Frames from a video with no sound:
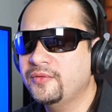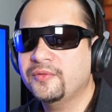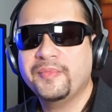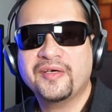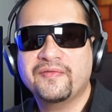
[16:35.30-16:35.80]

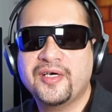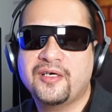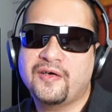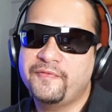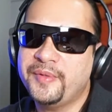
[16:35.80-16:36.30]
make fun
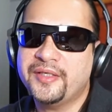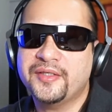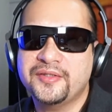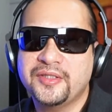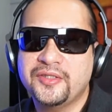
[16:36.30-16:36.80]
of,
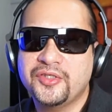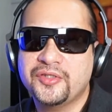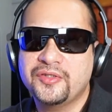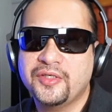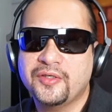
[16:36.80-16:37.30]
because it's
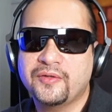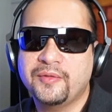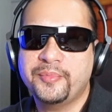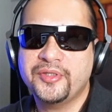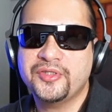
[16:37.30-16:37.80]
just, the
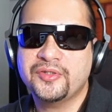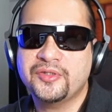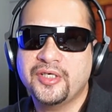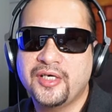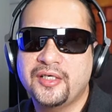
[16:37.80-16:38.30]
person
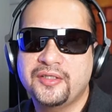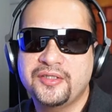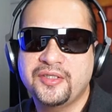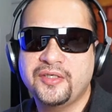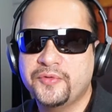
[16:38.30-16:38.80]
cannot
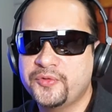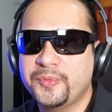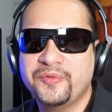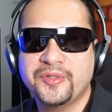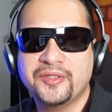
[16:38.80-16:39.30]
distinguish
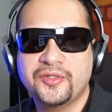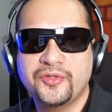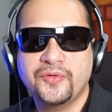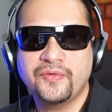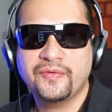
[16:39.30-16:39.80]
between the
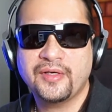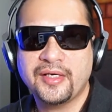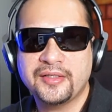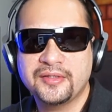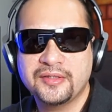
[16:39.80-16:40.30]
truth
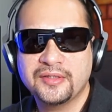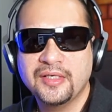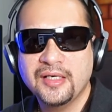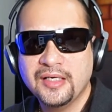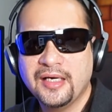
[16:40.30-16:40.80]
and
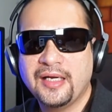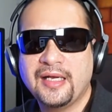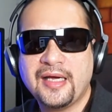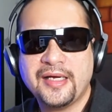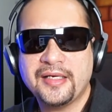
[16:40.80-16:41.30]
a
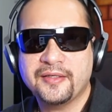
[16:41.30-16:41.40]
lie,